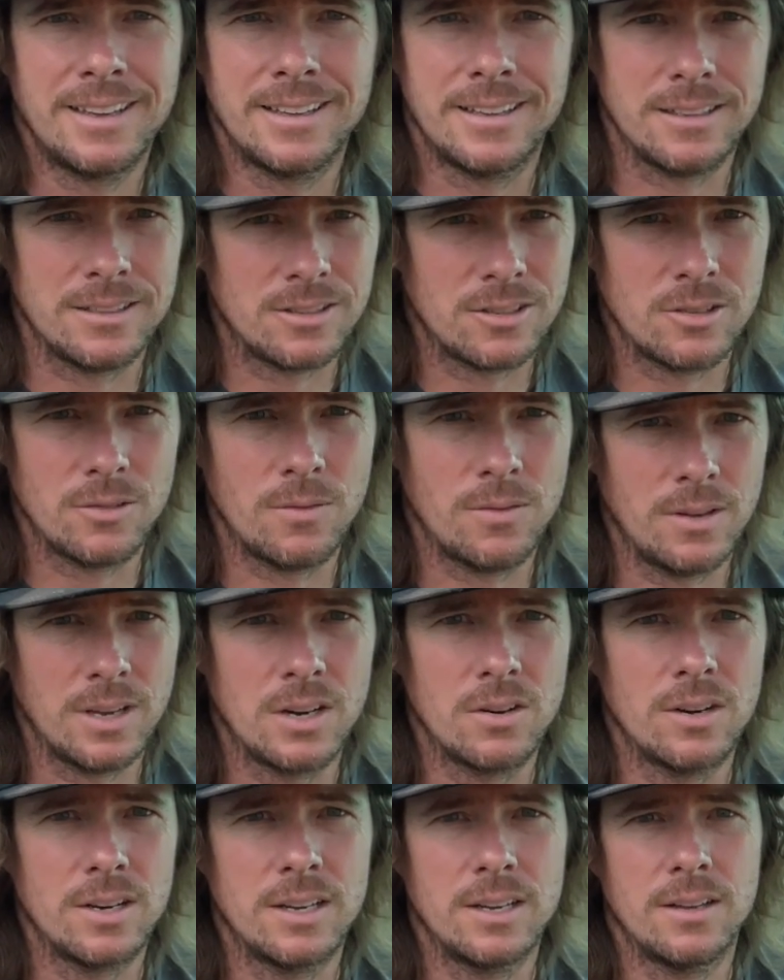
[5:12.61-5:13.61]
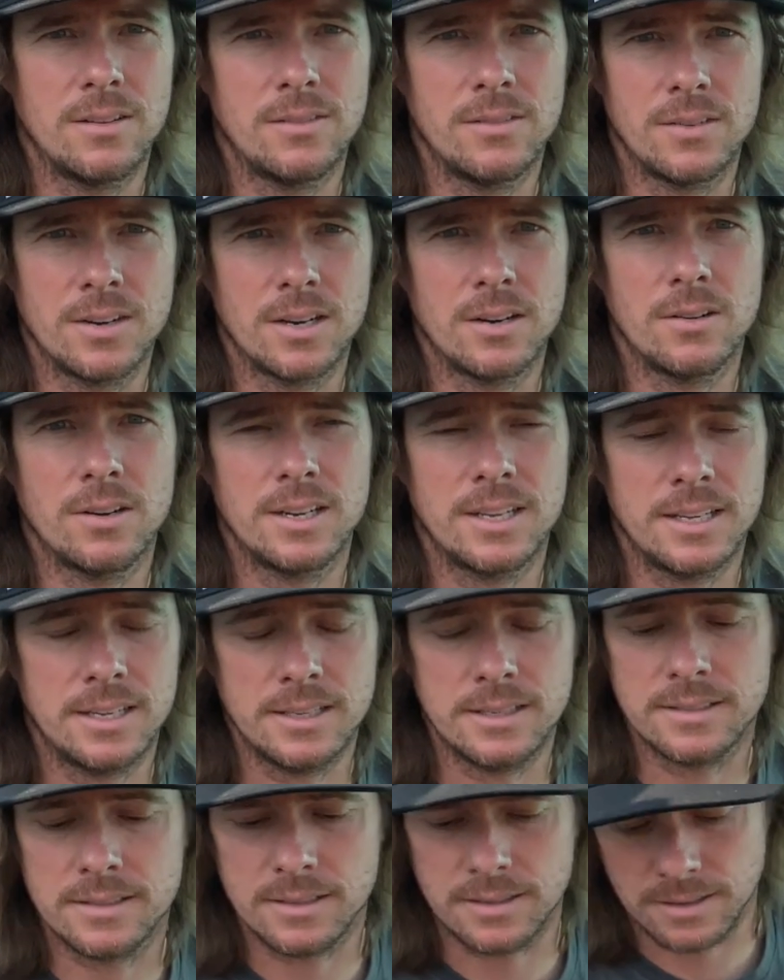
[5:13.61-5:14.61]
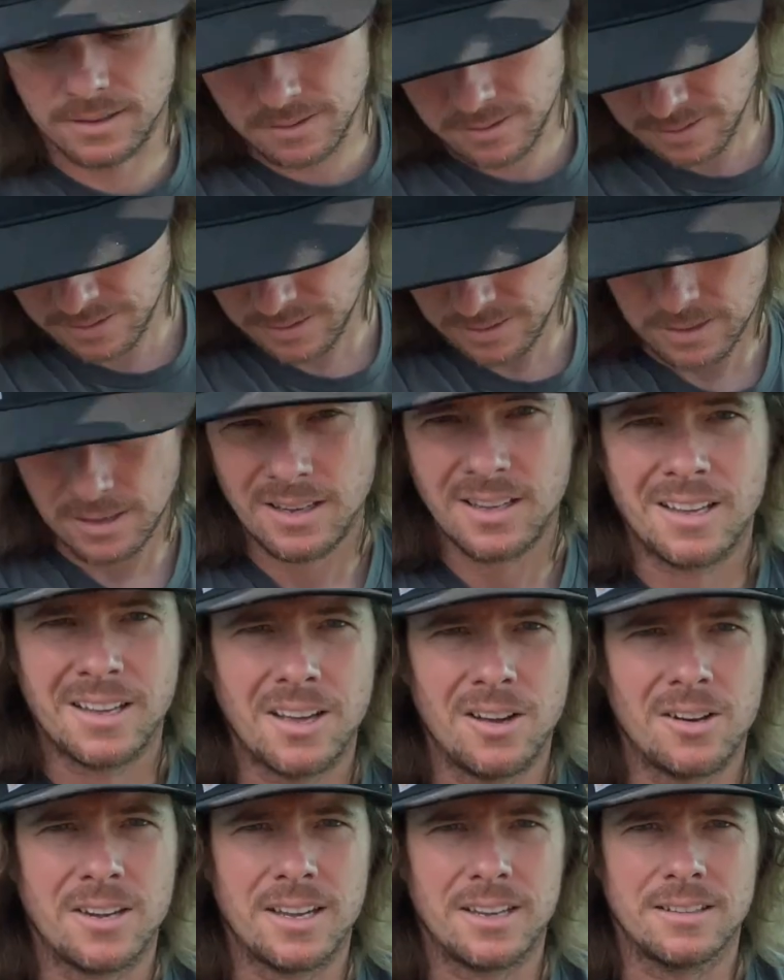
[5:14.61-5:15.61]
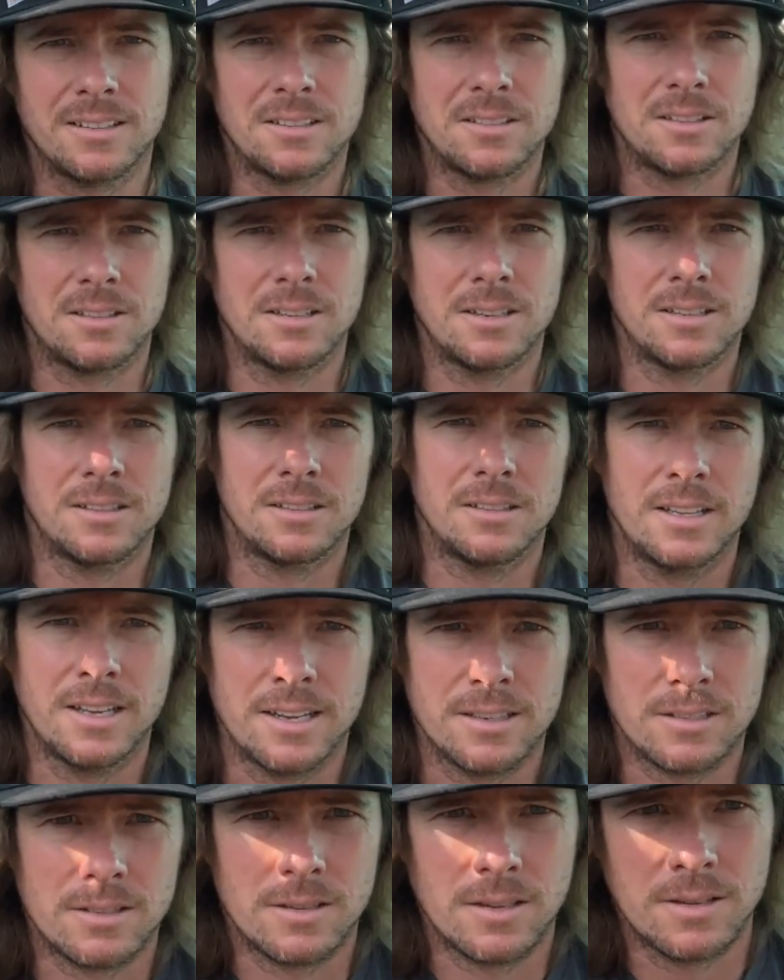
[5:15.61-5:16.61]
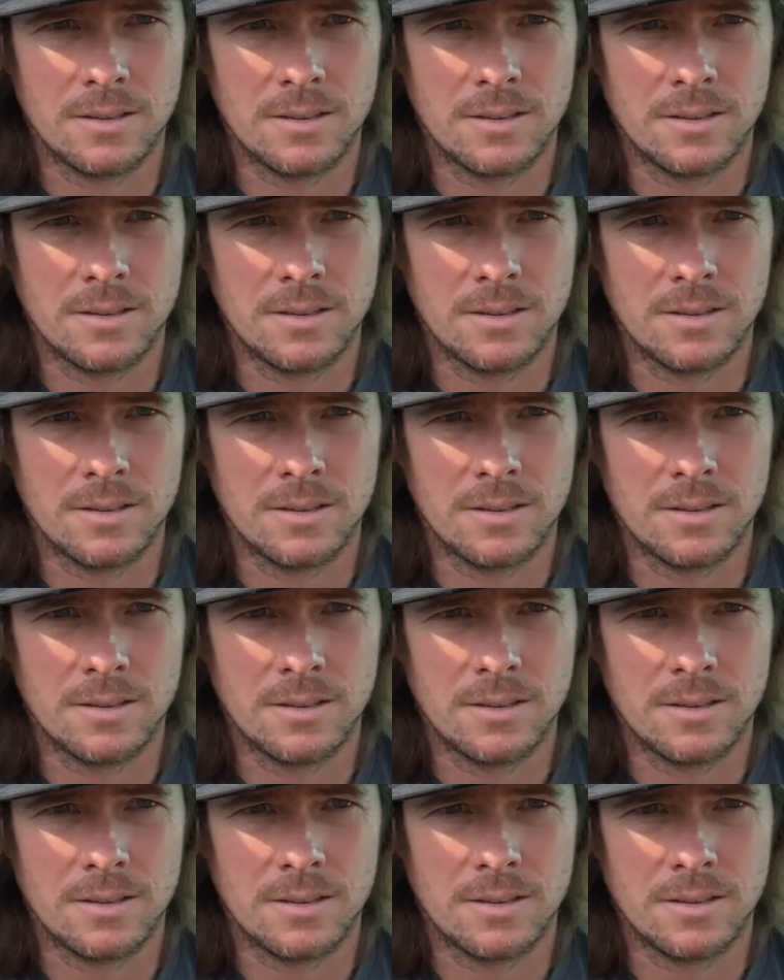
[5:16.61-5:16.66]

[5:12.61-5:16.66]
it's very, very easy. Okay, let's look at the last